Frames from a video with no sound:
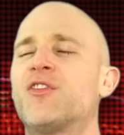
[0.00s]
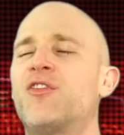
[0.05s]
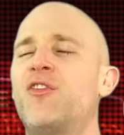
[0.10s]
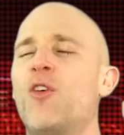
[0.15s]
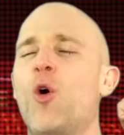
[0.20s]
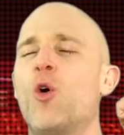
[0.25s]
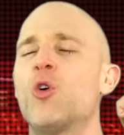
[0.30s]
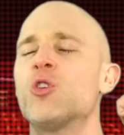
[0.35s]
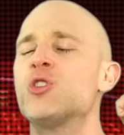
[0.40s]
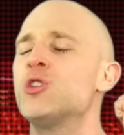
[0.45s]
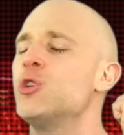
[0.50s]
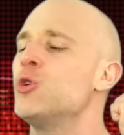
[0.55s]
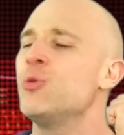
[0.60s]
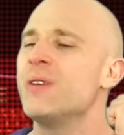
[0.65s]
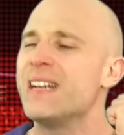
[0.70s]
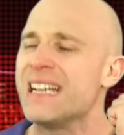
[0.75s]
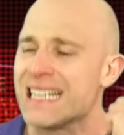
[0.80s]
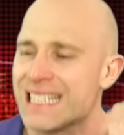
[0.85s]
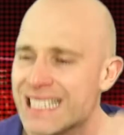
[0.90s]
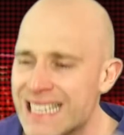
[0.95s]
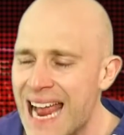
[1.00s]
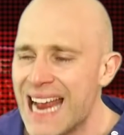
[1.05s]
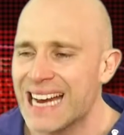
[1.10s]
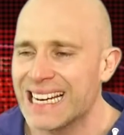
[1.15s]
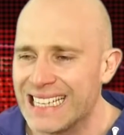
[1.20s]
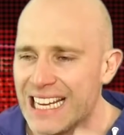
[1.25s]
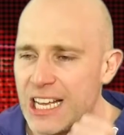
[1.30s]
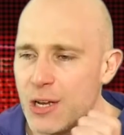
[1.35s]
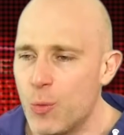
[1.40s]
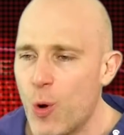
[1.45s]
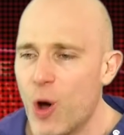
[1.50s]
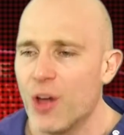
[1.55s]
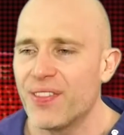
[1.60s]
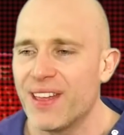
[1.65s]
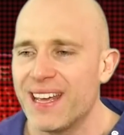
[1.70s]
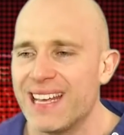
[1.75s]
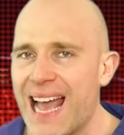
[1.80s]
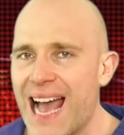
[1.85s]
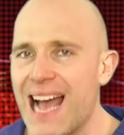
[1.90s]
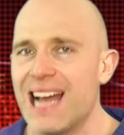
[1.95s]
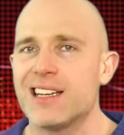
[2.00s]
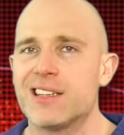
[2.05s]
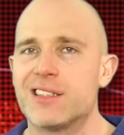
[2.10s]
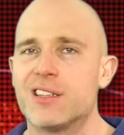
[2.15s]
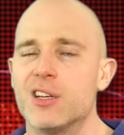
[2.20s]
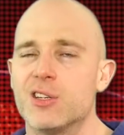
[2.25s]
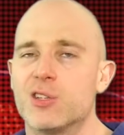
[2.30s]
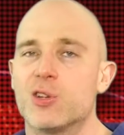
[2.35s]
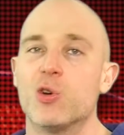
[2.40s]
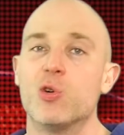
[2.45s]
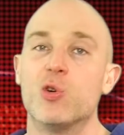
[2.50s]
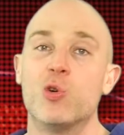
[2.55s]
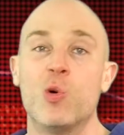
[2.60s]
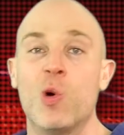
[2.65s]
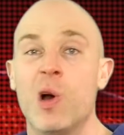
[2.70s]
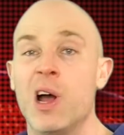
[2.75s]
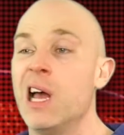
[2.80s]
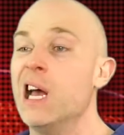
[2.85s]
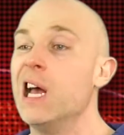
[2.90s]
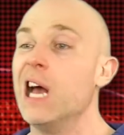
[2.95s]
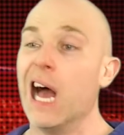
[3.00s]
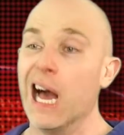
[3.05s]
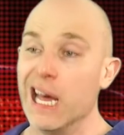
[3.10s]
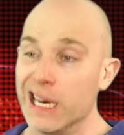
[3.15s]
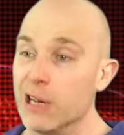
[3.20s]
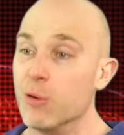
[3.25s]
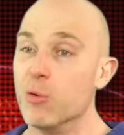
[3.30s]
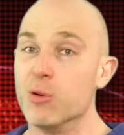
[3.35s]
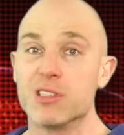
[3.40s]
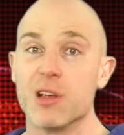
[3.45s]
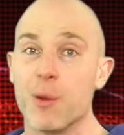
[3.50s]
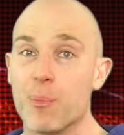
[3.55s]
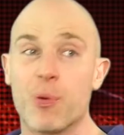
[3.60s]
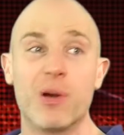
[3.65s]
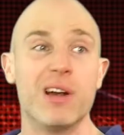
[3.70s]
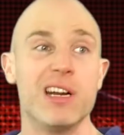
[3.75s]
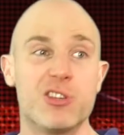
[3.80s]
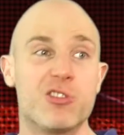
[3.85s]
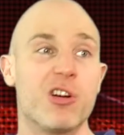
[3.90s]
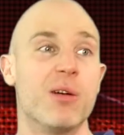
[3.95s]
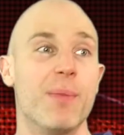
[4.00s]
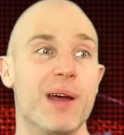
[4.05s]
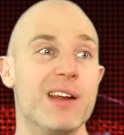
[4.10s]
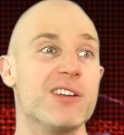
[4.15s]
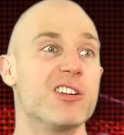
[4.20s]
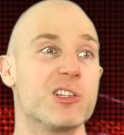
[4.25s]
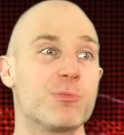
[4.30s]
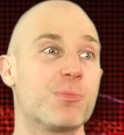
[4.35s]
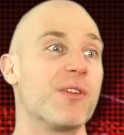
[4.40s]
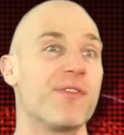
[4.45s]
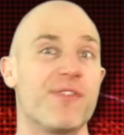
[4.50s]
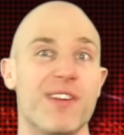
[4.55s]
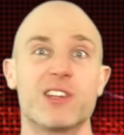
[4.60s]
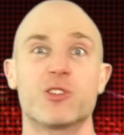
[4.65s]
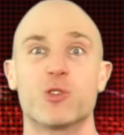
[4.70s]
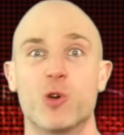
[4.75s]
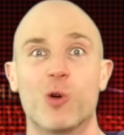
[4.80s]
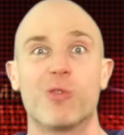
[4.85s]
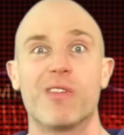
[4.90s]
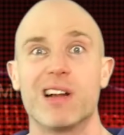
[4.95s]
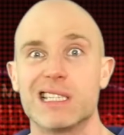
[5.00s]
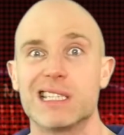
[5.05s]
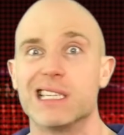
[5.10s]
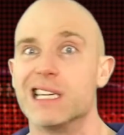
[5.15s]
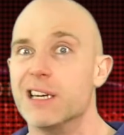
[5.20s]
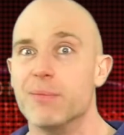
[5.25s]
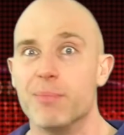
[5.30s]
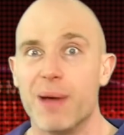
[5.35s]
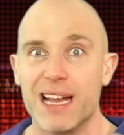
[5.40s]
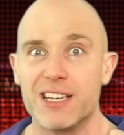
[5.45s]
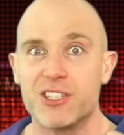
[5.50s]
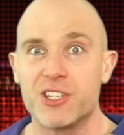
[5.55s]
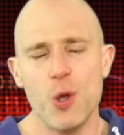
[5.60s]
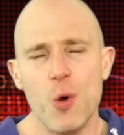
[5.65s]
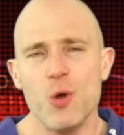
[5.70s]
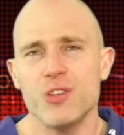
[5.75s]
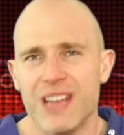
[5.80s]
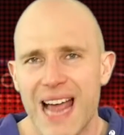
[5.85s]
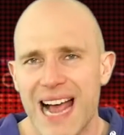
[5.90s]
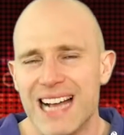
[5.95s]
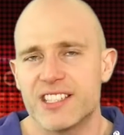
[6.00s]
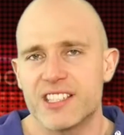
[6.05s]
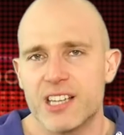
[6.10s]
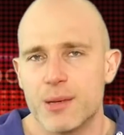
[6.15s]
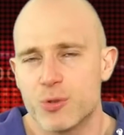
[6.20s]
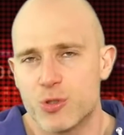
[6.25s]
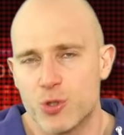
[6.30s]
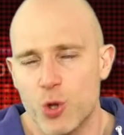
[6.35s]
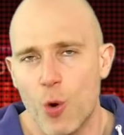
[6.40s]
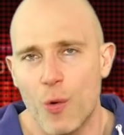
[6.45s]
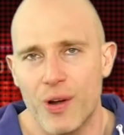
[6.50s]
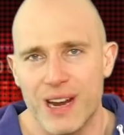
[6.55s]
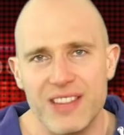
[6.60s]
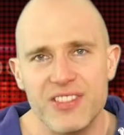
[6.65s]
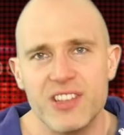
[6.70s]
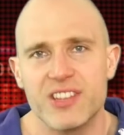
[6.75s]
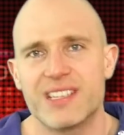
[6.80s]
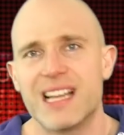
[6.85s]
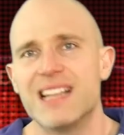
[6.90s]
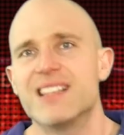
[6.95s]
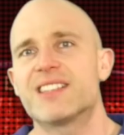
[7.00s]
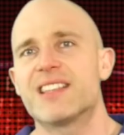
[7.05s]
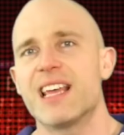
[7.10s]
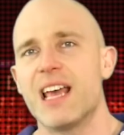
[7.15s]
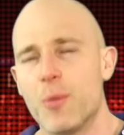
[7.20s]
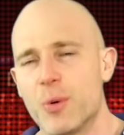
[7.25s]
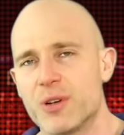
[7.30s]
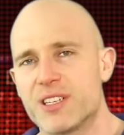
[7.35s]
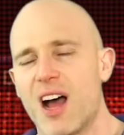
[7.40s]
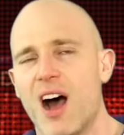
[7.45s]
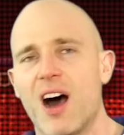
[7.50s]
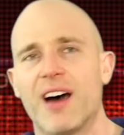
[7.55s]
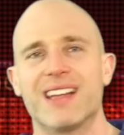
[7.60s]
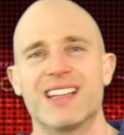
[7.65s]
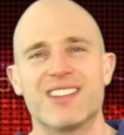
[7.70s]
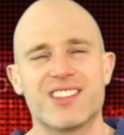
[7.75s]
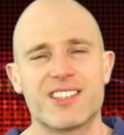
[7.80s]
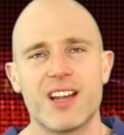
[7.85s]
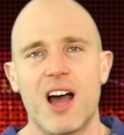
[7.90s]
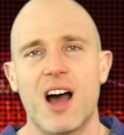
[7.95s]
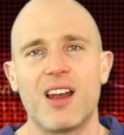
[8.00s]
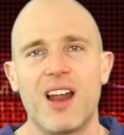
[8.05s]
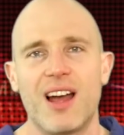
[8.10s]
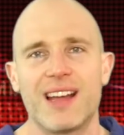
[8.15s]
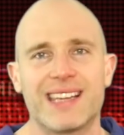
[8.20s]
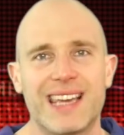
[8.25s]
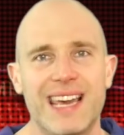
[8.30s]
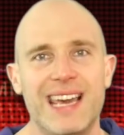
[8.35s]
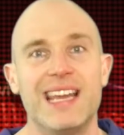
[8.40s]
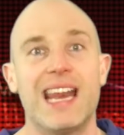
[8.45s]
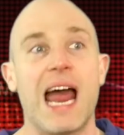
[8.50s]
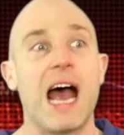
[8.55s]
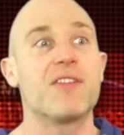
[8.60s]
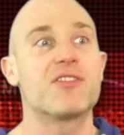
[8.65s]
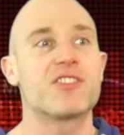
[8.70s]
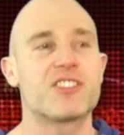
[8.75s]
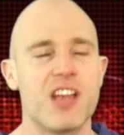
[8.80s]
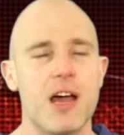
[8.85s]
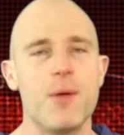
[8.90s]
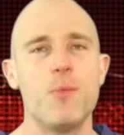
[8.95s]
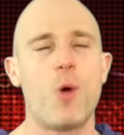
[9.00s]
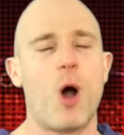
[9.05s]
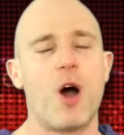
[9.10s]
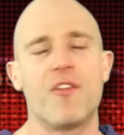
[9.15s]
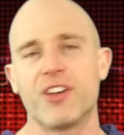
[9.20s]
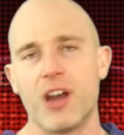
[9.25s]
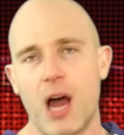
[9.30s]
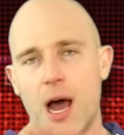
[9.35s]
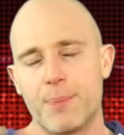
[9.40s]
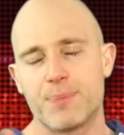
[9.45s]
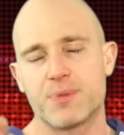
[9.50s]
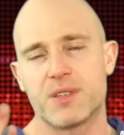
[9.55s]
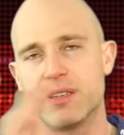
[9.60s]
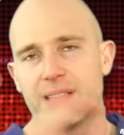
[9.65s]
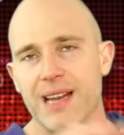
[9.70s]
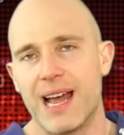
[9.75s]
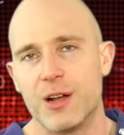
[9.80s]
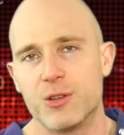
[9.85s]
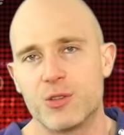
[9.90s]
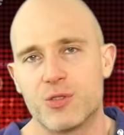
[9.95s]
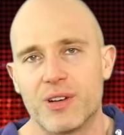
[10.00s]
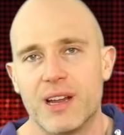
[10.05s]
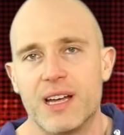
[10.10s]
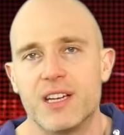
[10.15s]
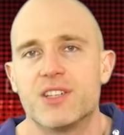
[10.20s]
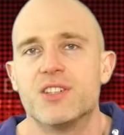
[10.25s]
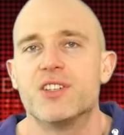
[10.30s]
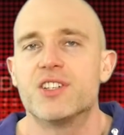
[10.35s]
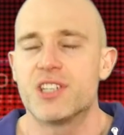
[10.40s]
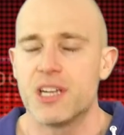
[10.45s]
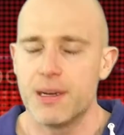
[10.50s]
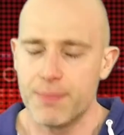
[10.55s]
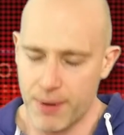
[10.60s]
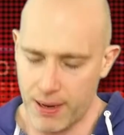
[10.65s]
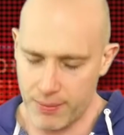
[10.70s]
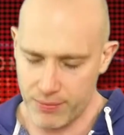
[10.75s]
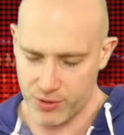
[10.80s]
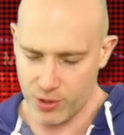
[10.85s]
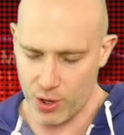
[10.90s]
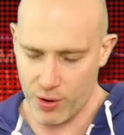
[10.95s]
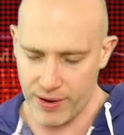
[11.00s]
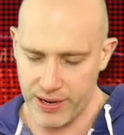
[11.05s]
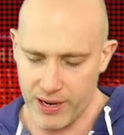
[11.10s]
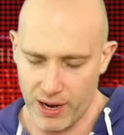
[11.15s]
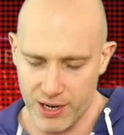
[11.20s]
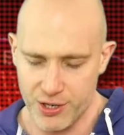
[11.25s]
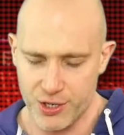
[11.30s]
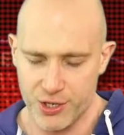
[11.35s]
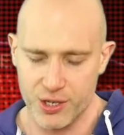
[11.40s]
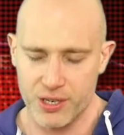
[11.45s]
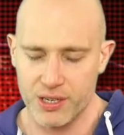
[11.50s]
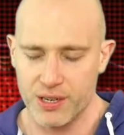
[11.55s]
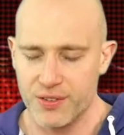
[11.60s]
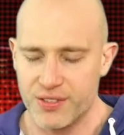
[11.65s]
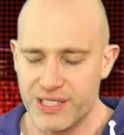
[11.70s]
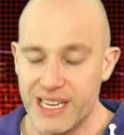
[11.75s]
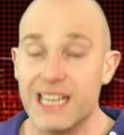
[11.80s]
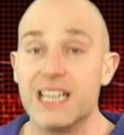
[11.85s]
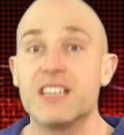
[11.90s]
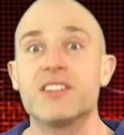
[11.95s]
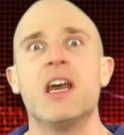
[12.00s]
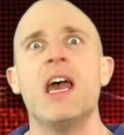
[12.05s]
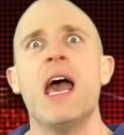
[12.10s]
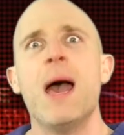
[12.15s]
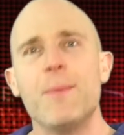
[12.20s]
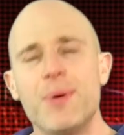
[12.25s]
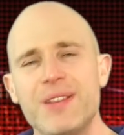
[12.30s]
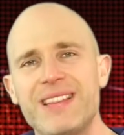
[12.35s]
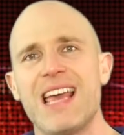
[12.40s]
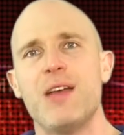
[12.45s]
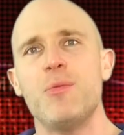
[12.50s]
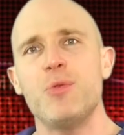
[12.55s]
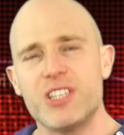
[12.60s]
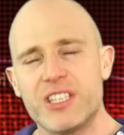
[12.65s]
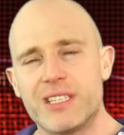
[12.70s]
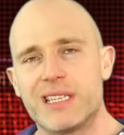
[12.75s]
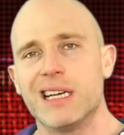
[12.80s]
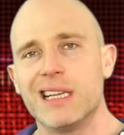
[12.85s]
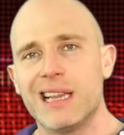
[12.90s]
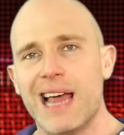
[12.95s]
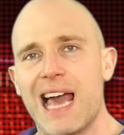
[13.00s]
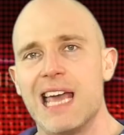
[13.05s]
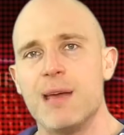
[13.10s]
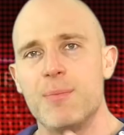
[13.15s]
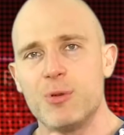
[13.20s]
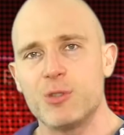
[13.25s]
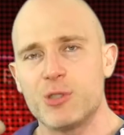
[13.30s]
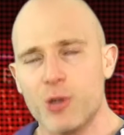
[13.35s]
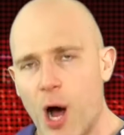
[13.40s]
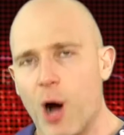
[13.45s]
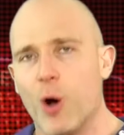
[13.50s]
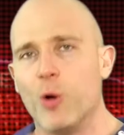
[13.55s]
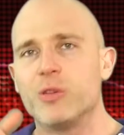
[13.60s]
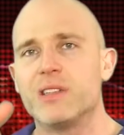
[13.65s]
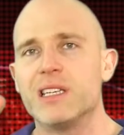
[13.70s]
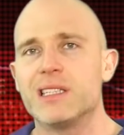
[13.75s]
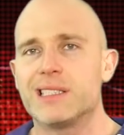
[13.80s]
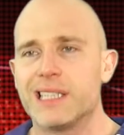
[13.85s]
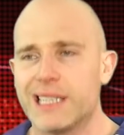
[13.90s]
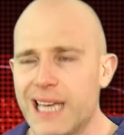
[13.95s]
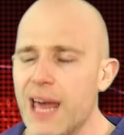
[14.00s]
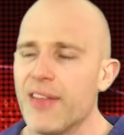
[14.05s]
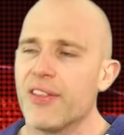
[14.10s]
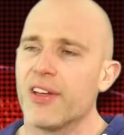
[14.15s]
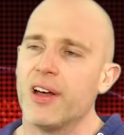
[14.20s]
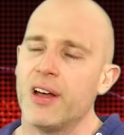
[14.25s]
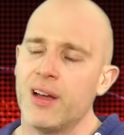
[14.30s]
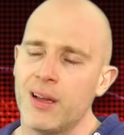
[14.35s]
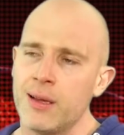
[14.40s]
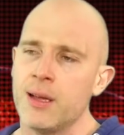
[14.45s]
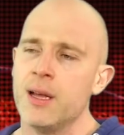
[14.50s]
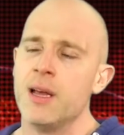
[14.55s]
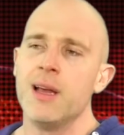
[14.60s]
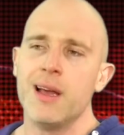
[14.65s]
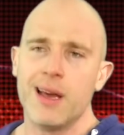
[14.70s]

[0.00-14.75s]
four knew exactly what they had to do, and it was a pretty tremendous professional wrestling match. He also had some story in the sense that Iwatani and Starlight Kid have somewhat of an ups and downs relationship. I'm sorry, I shouldn't have said it, but they were still able to hold it together.